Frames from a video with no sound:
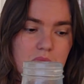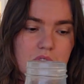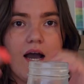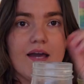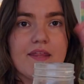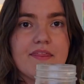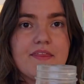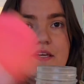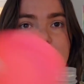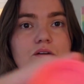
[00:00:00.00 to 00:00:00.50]
I
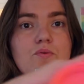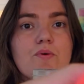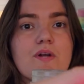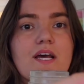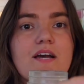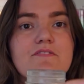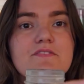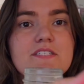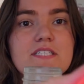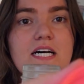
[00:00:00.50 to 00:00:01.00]
think what
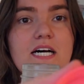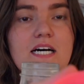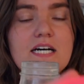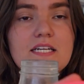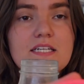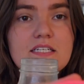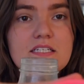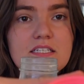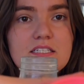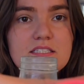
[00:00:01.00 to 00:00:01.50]
I've
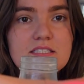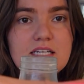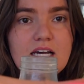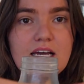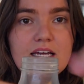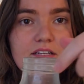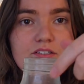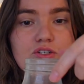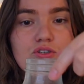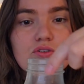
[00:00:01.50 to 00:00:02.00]
done is
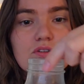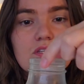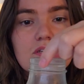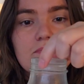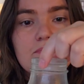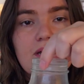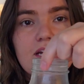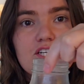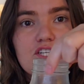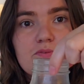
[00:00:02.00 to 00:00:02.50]
I took the
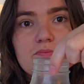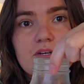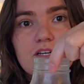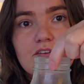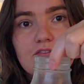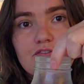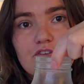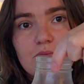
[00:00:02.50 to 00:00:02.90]
measurement